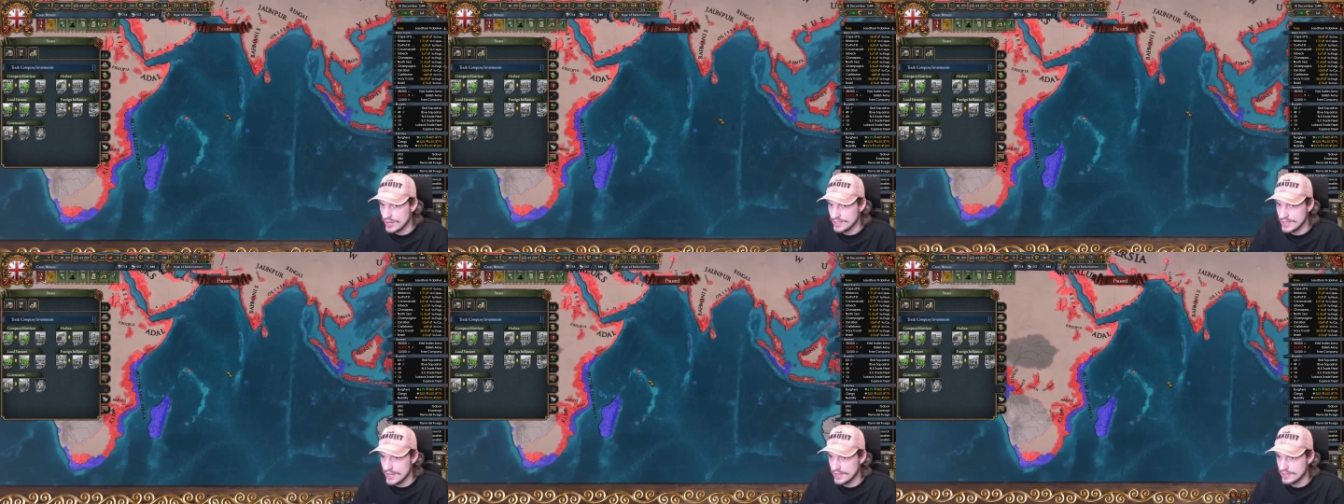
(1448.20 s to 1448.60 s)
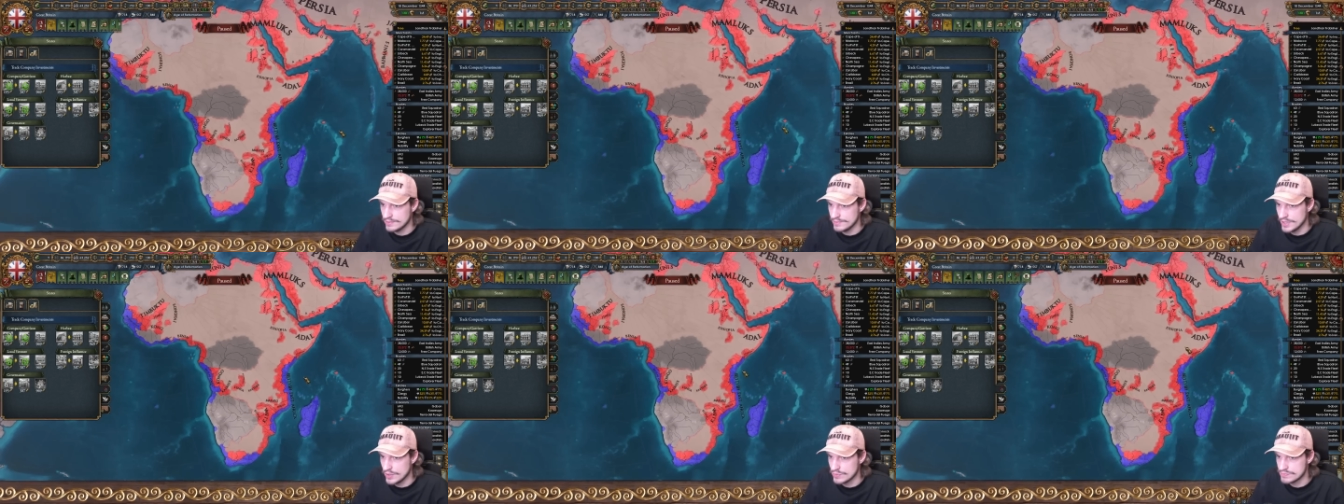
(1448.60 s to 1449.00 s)
take,
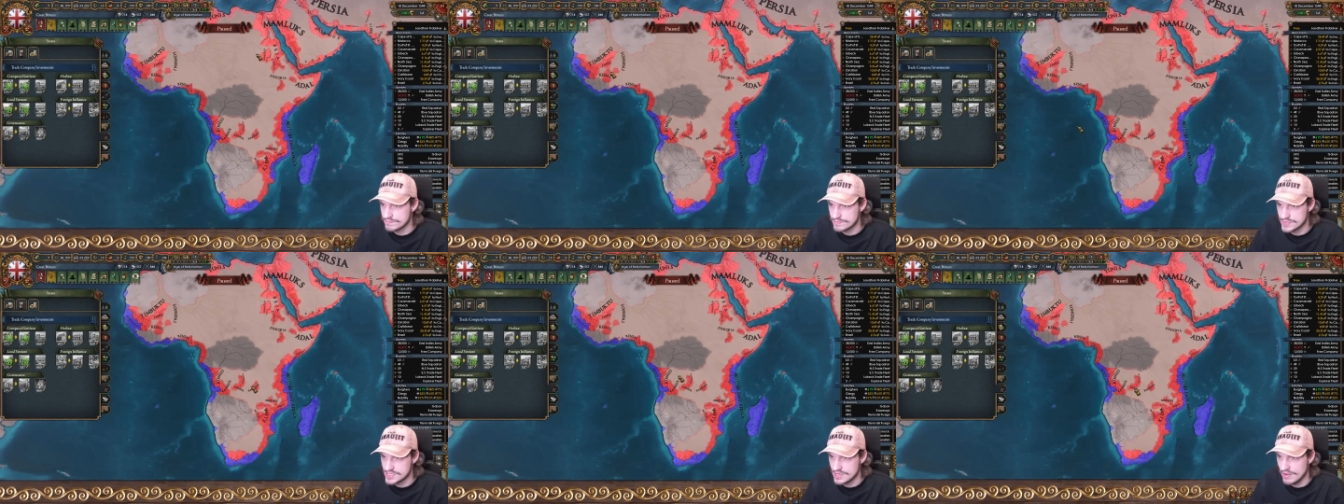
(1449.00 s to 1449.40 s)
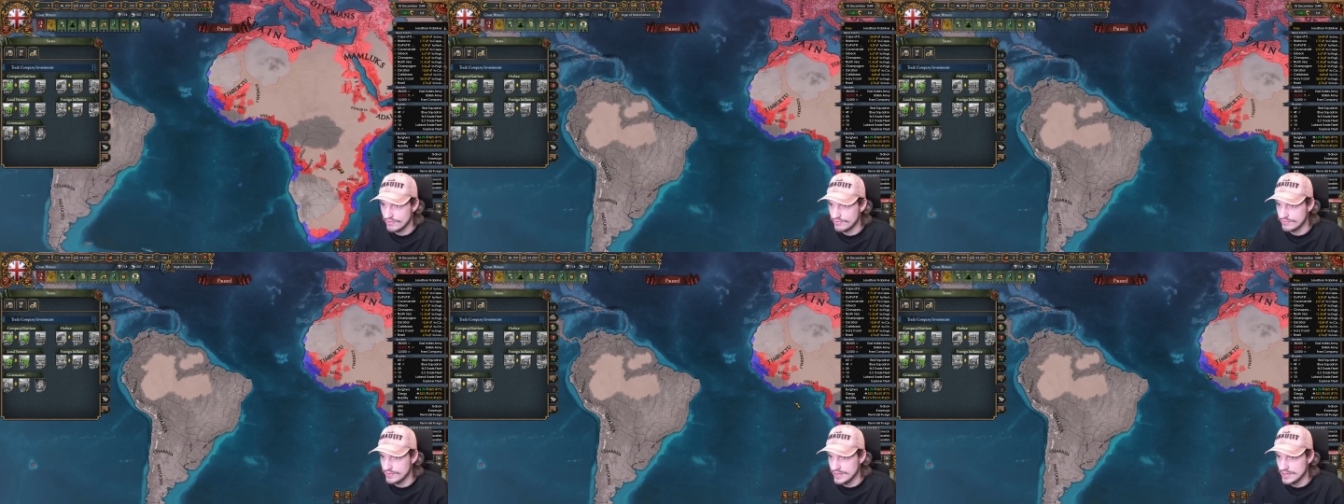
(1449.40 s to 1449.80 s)
you know, stuff
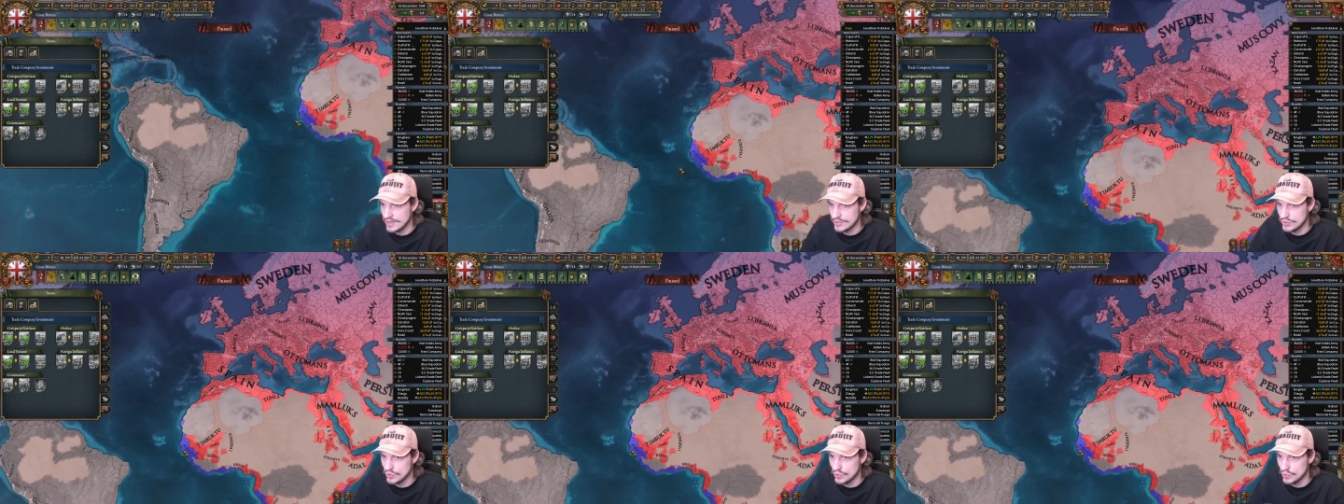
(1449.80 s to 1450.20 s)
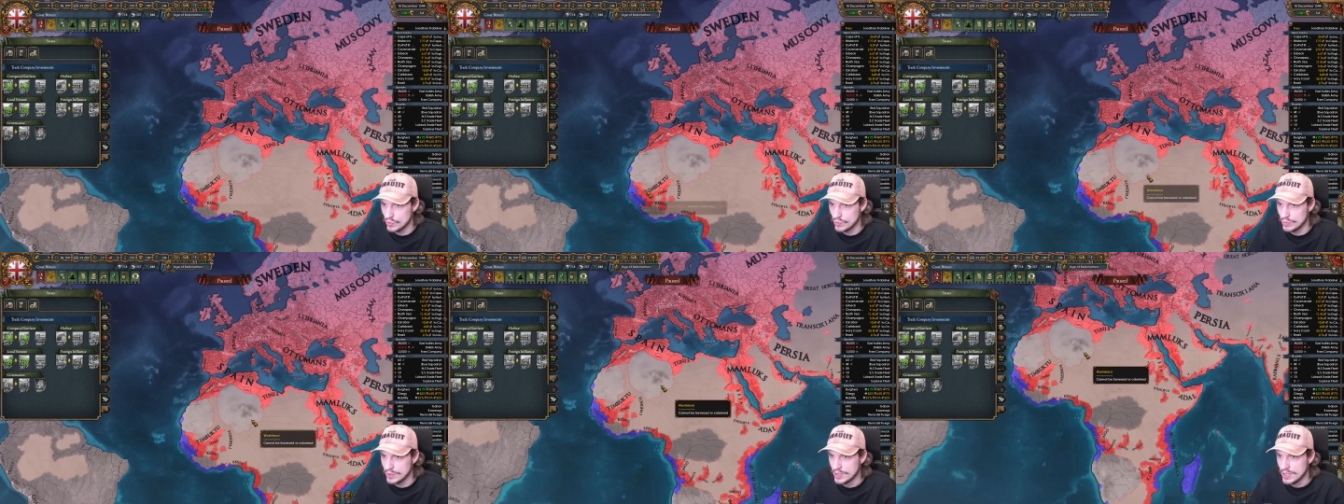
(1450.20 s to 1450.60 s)
in a
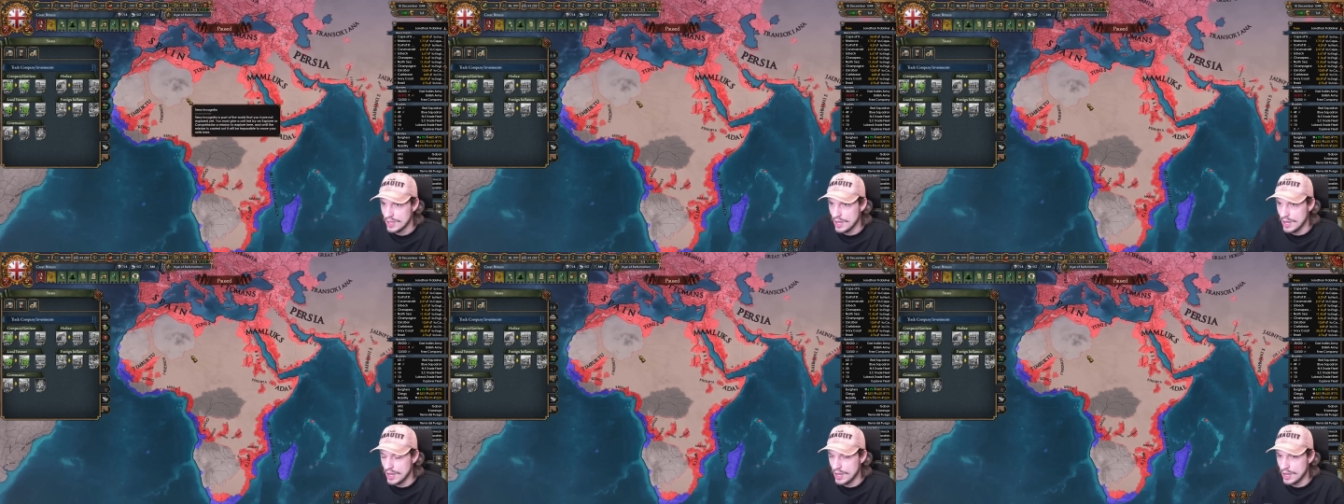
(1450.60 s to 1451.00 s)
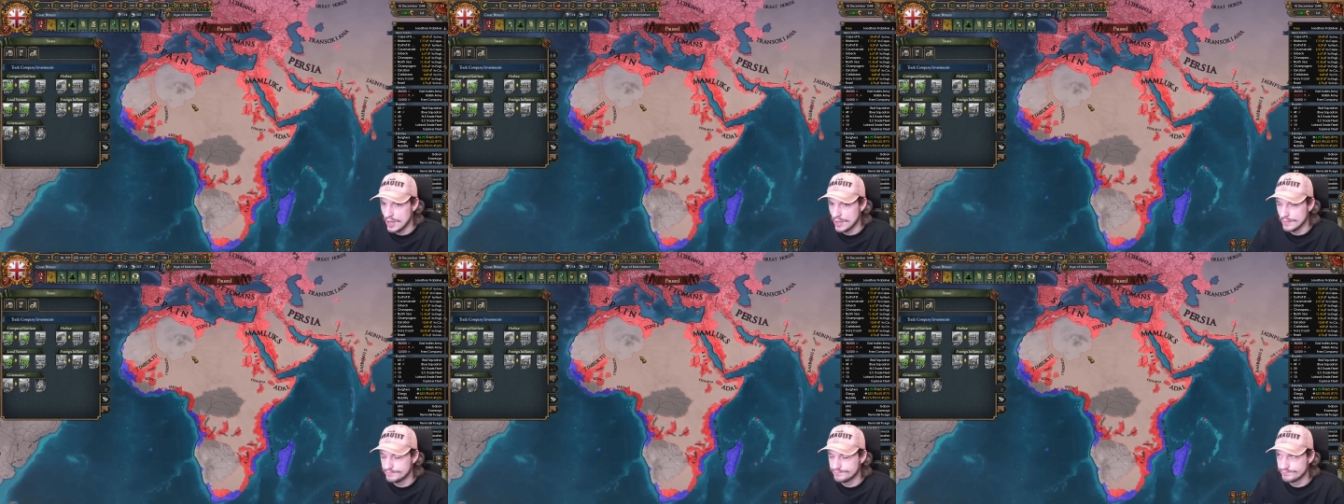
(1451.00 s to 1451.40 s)
new
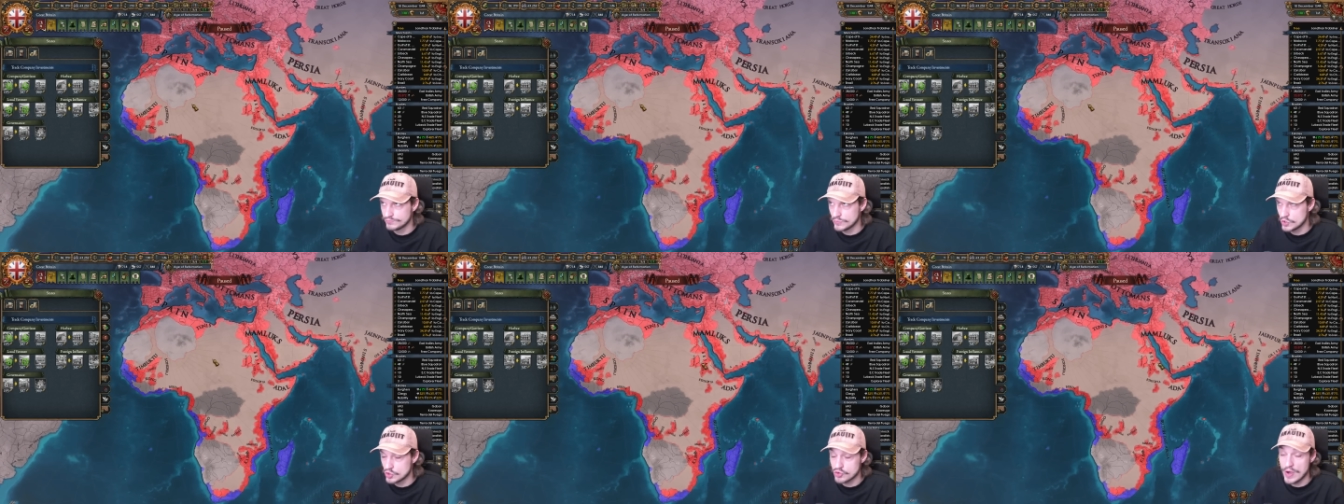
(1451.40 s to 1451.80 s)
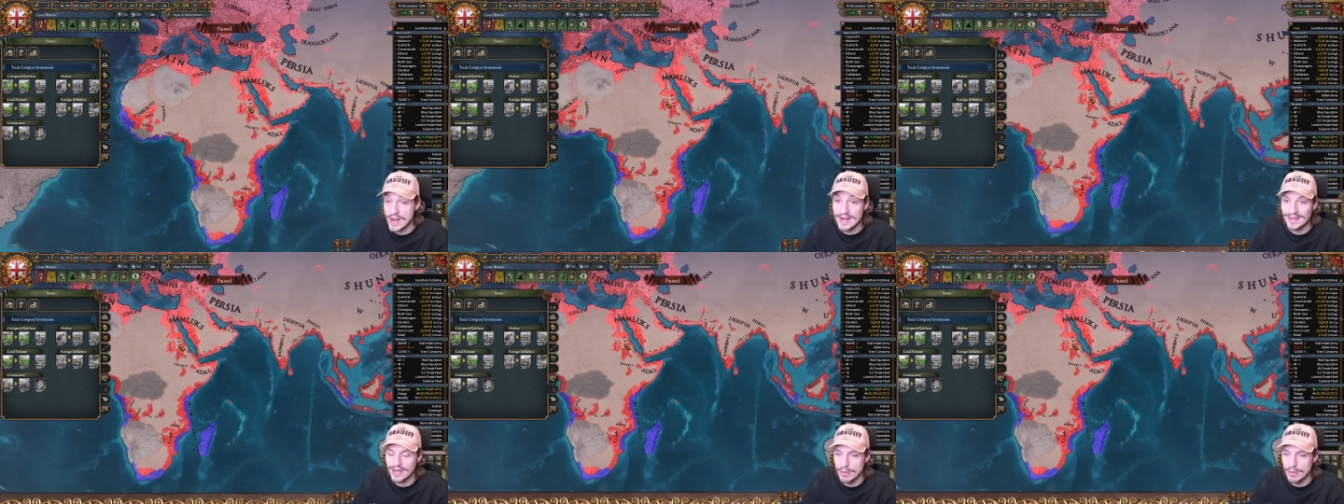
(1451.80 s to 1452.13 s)
trade